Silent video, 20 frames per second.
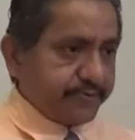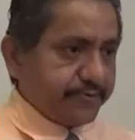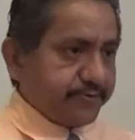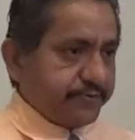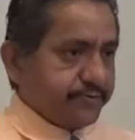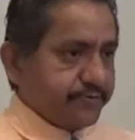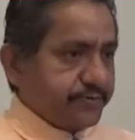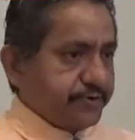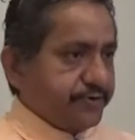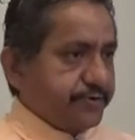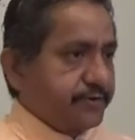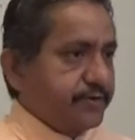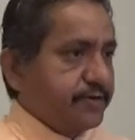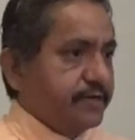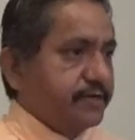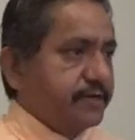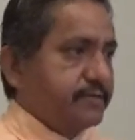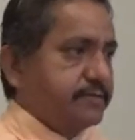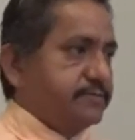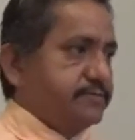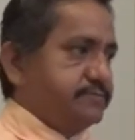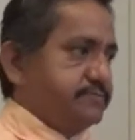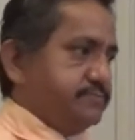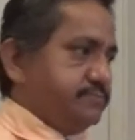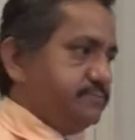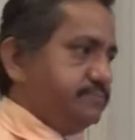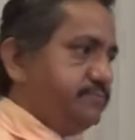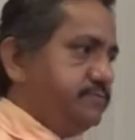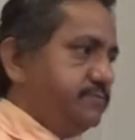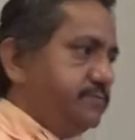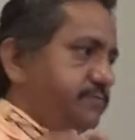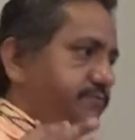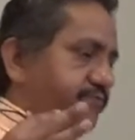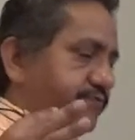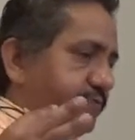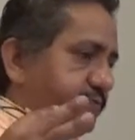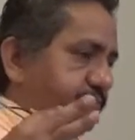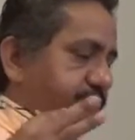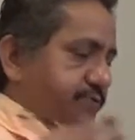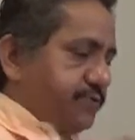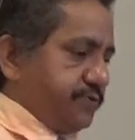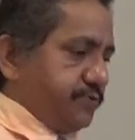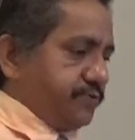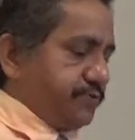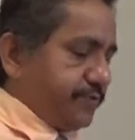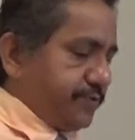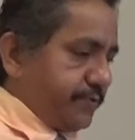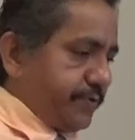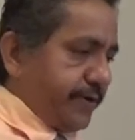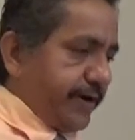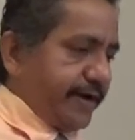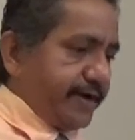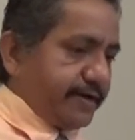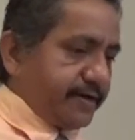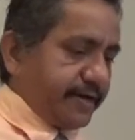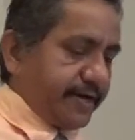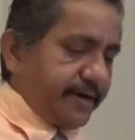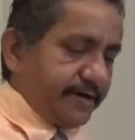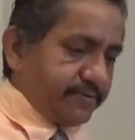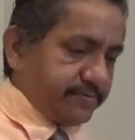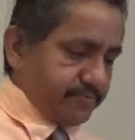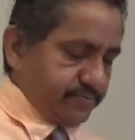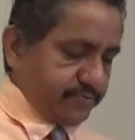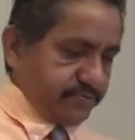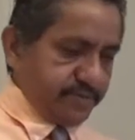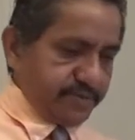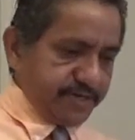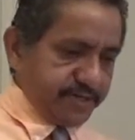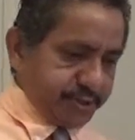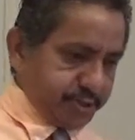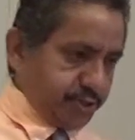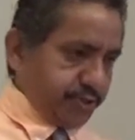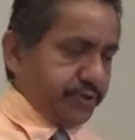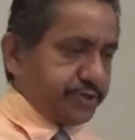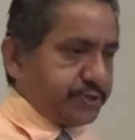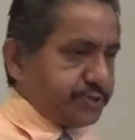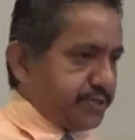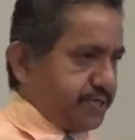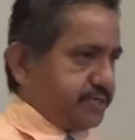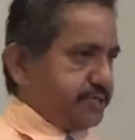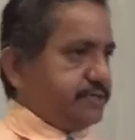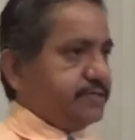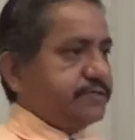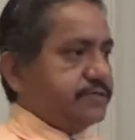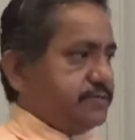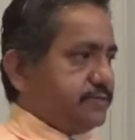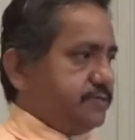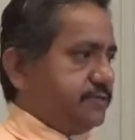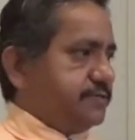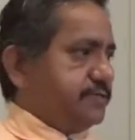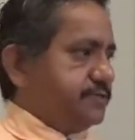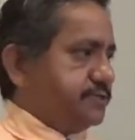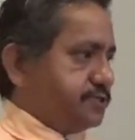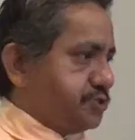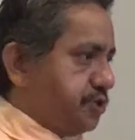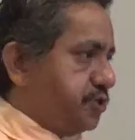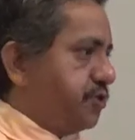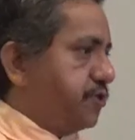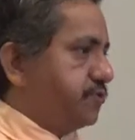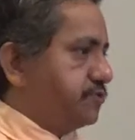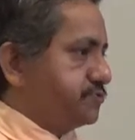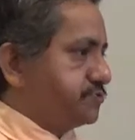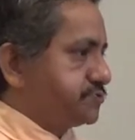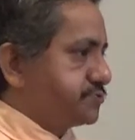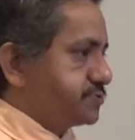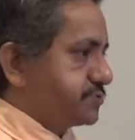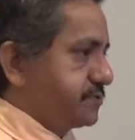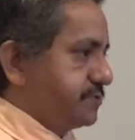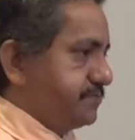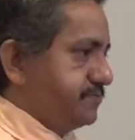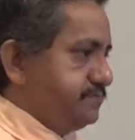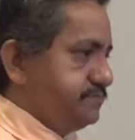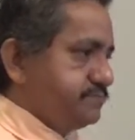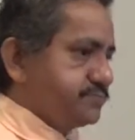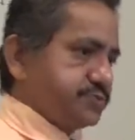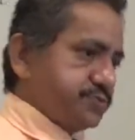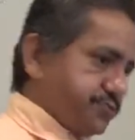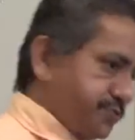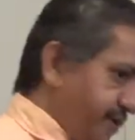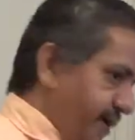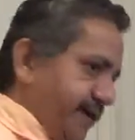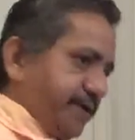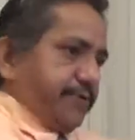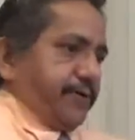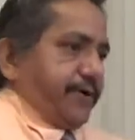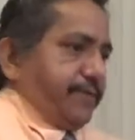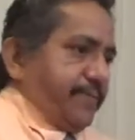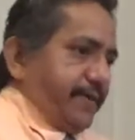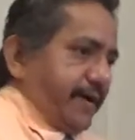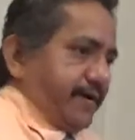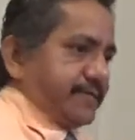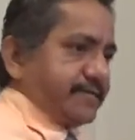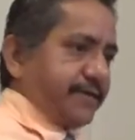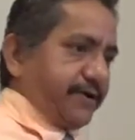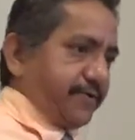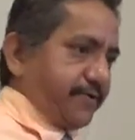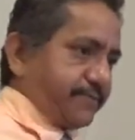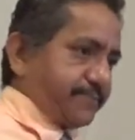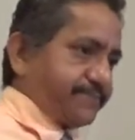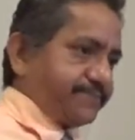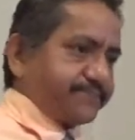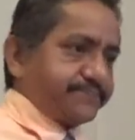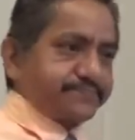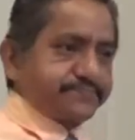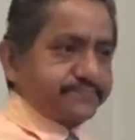We're, we're from you know we were at, at a church that is closed. We're not going back there.